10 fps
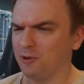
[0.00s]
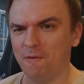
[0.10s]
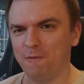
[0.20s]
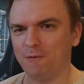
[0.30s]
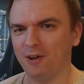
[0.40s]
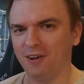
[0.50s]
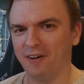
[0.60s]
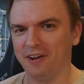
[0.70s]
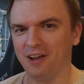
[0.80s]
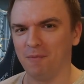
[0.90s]
TUF
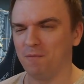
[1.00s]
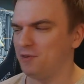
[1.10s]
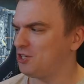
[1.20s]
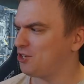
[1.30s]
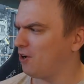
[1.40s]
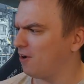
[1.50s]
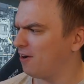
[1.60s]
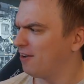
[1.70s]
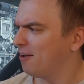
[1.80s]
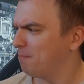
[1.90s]
lineup which
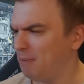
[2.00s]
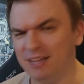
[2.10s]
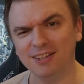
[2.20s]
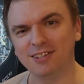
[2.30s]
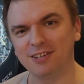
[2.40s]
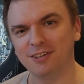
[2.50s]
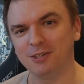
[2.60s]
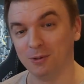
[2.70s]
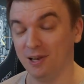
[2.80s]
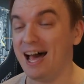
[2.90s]
are built
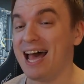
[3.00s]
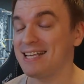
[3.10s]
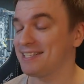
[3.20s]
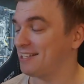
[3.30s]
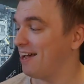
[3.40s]
to last.